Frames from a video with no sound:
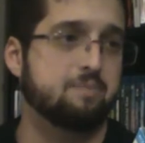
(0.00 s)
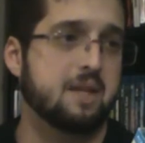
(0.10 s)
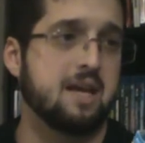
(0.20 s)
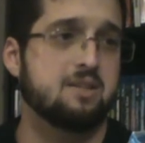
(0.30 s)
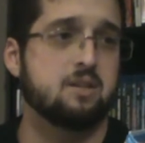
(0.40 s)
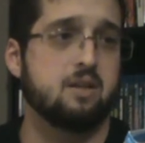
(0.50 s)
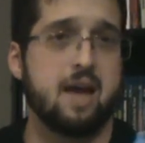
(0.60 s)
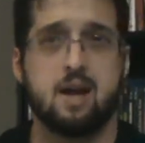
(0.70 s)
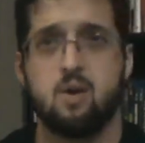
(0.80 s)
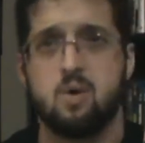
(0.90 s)
Ansel
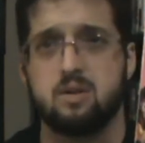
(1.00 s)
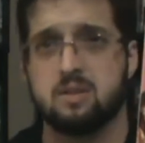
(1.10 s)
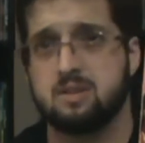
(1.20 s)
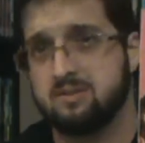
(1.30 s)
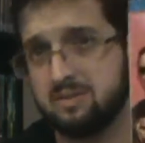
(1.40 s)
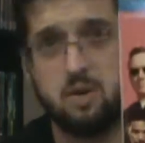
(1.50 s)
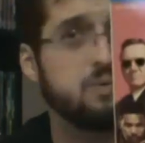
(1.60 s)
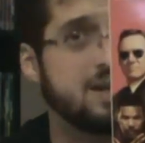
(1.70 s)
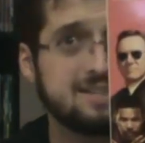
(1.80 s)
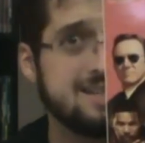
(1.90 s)
Elgort.
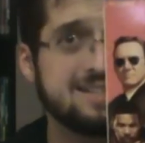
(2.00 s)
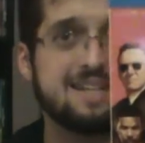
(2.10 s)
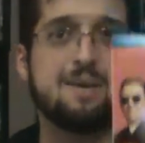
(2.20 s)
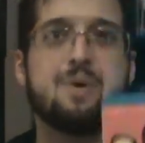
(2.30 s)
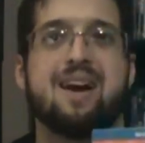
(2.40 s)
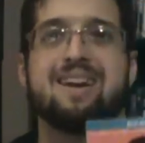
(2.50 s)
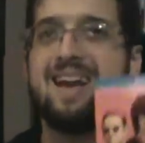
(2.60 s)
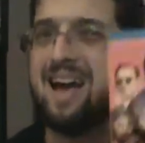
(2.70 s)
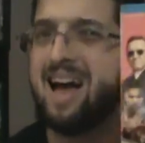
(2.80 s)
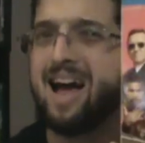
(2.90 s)
Hopefully I said his name right.
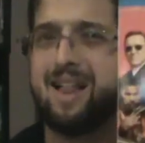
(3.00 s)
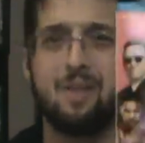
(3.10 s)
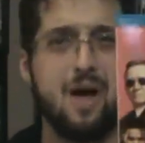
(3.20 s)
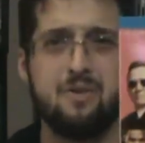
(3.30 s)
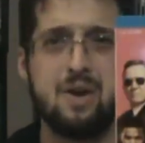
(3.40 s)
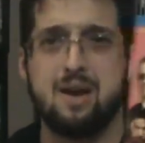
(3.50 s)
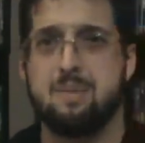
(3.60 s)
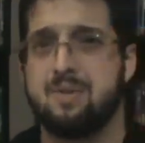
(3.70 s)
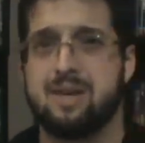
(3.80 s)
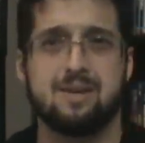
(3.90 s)
Love
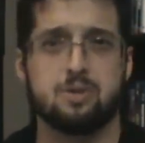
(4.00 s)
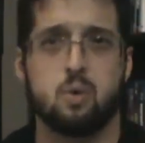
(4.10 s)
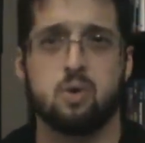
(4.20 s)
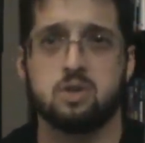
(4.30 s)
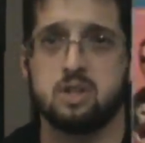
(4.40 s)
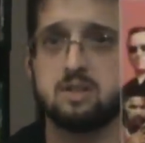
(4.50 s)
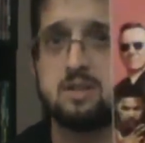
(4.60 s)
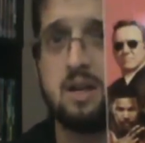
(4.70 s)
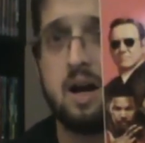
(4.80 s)
him. I think he's gorgeous.